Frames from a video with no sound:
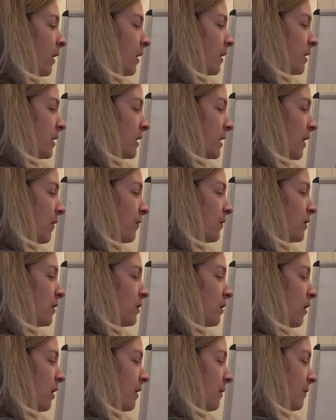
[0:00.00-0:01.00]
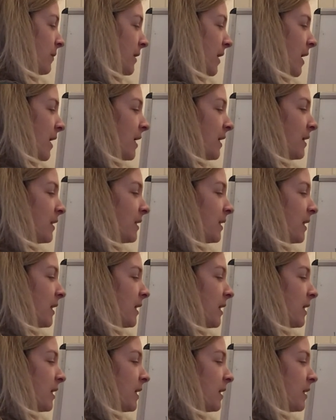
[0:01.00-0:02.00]
7 times 8
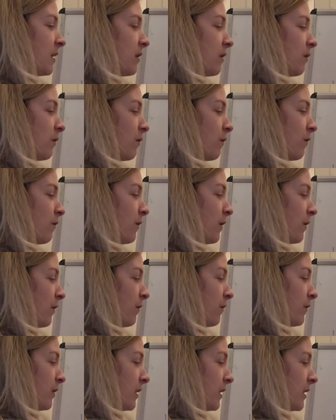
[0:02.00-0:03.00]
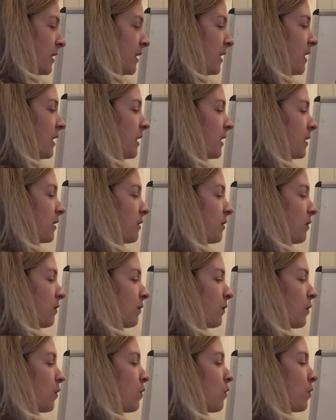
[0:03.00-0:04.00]
is 56, of
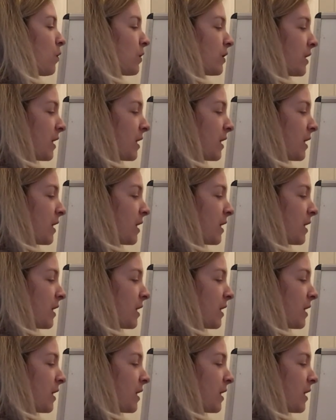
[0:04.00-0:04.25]
course.